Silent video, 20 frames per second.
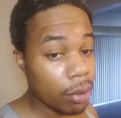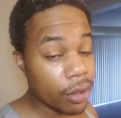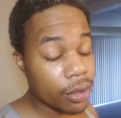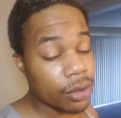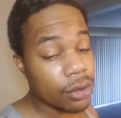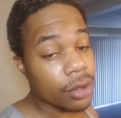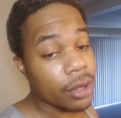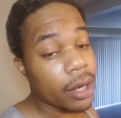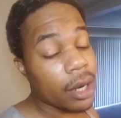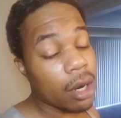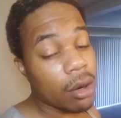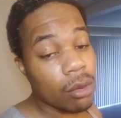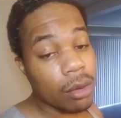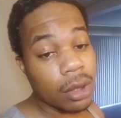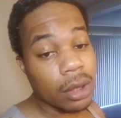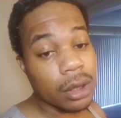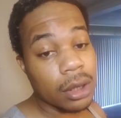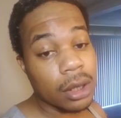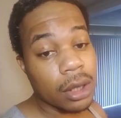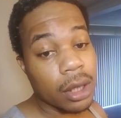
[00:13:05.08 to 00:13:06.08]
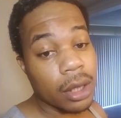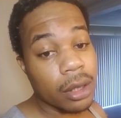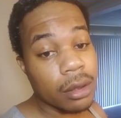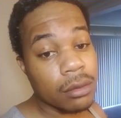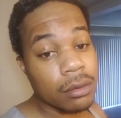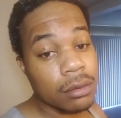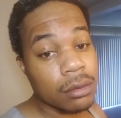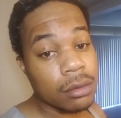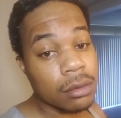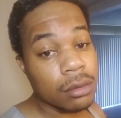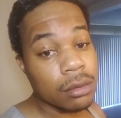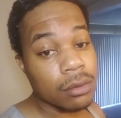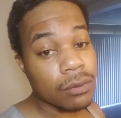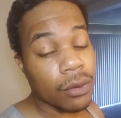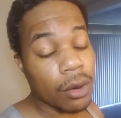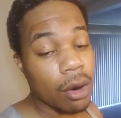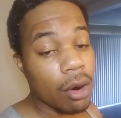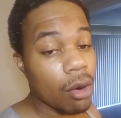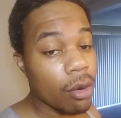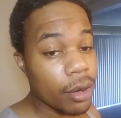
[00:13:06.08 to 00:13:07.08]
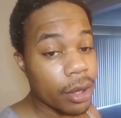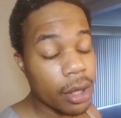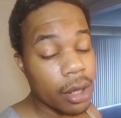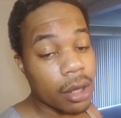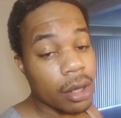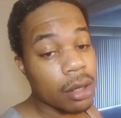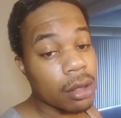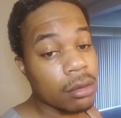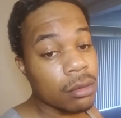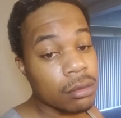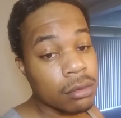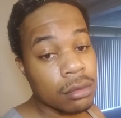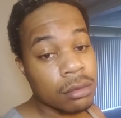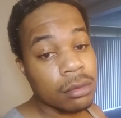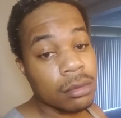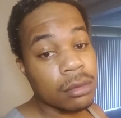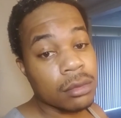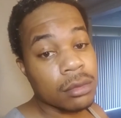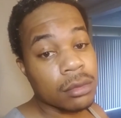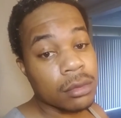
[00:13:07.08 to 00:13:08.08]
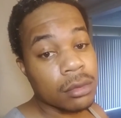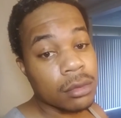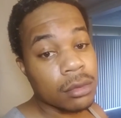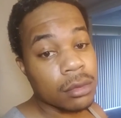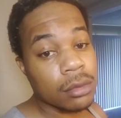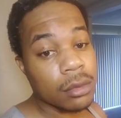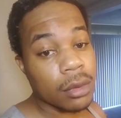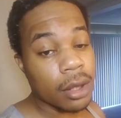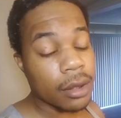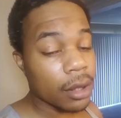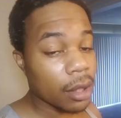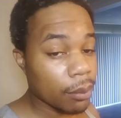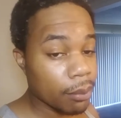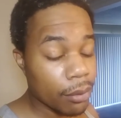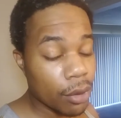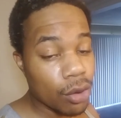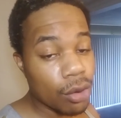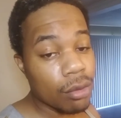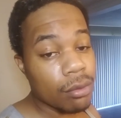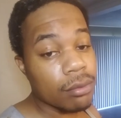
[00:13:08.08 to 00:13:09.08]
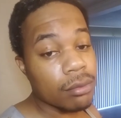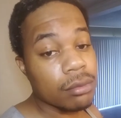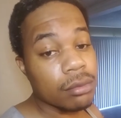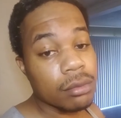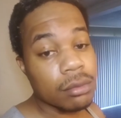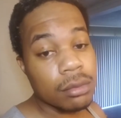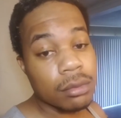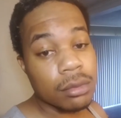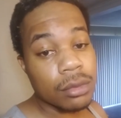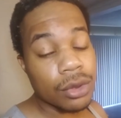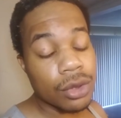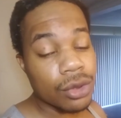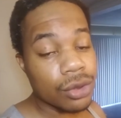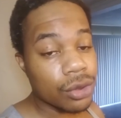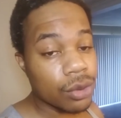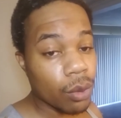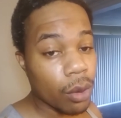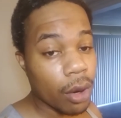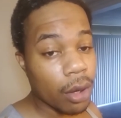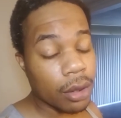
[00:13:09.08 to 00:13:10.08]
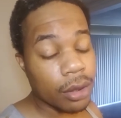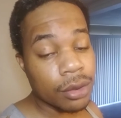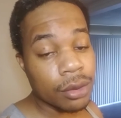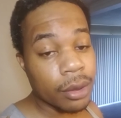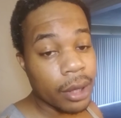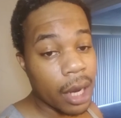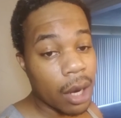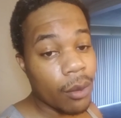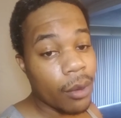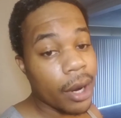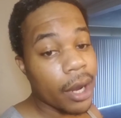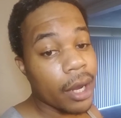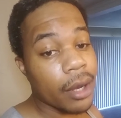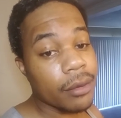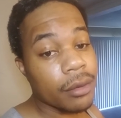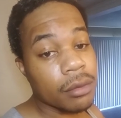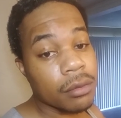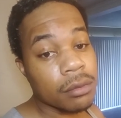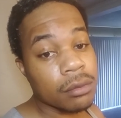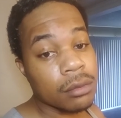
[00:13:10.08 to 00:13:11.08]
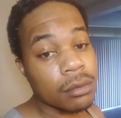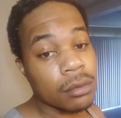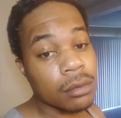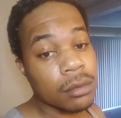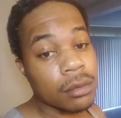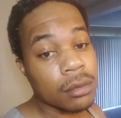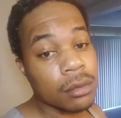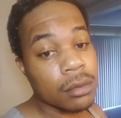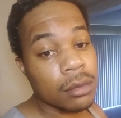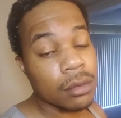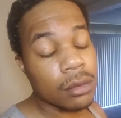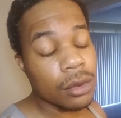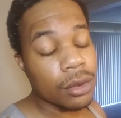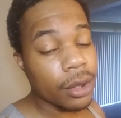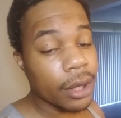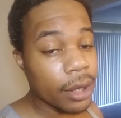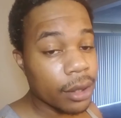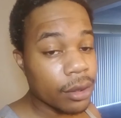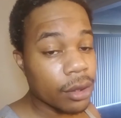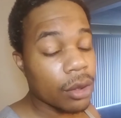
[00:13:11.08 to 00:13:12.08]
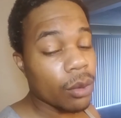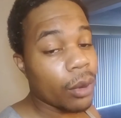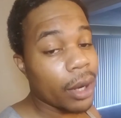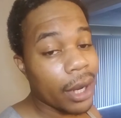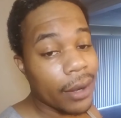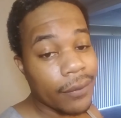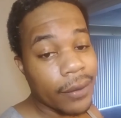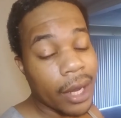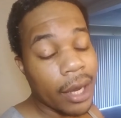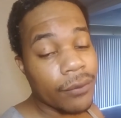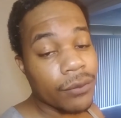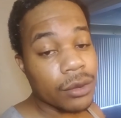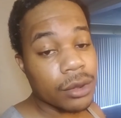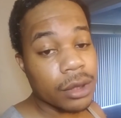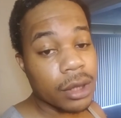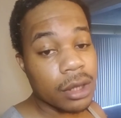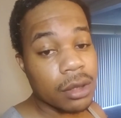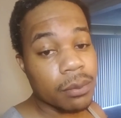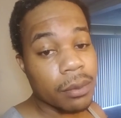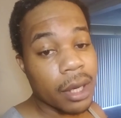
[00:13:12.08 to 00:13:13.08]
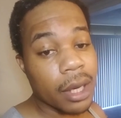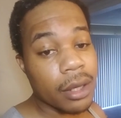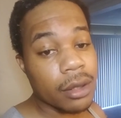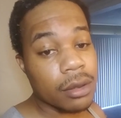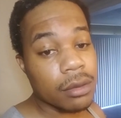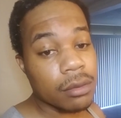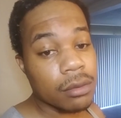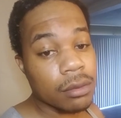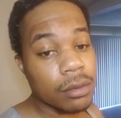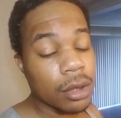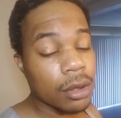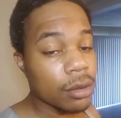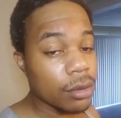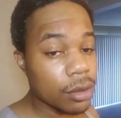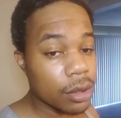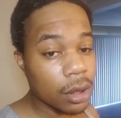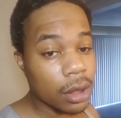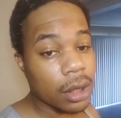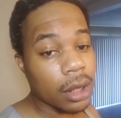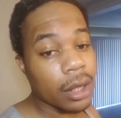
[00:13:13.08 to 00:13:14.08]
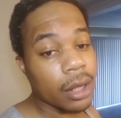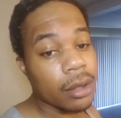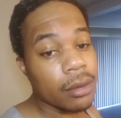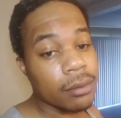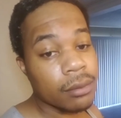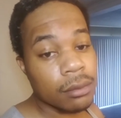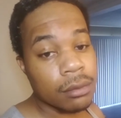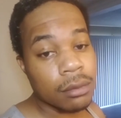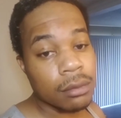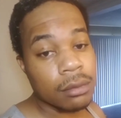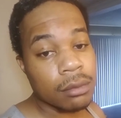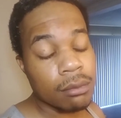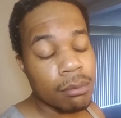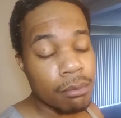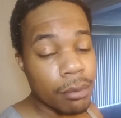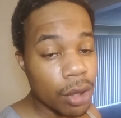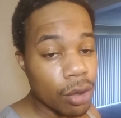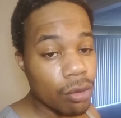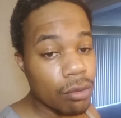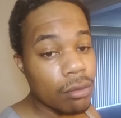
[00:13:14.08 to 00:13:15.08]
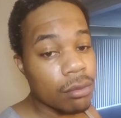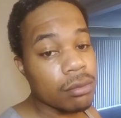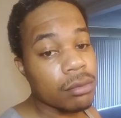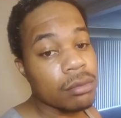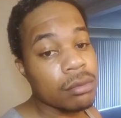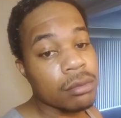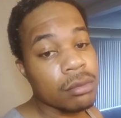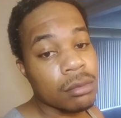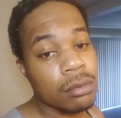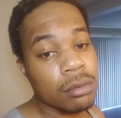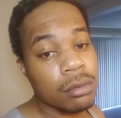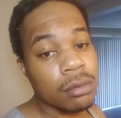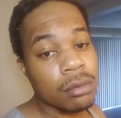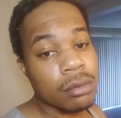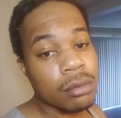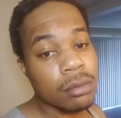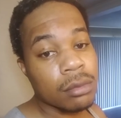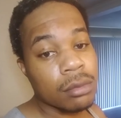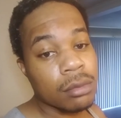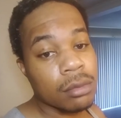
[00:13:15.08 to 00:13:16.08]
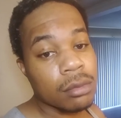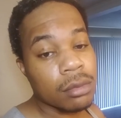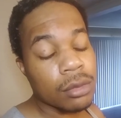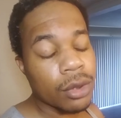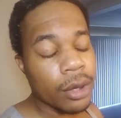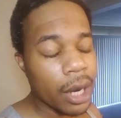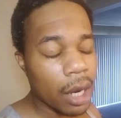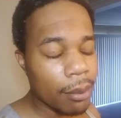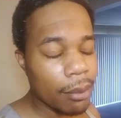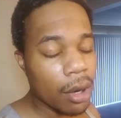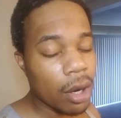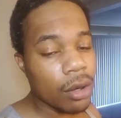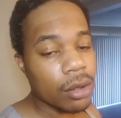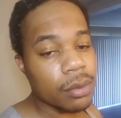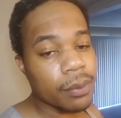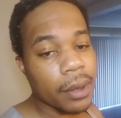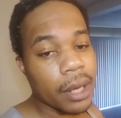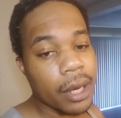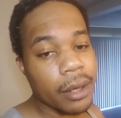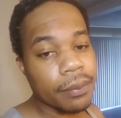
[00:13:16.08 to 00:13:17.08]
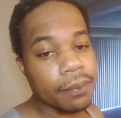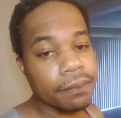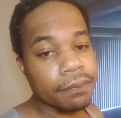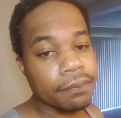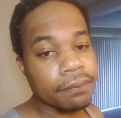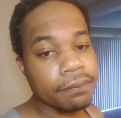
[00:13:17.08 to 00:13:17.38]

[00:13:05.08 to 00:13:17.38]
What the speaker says: brushing your hair really good for a whole year, and then boom, you swirl and you got waves. You get into the wave game for 6 months, you use the kit, boom, you got a bald spot.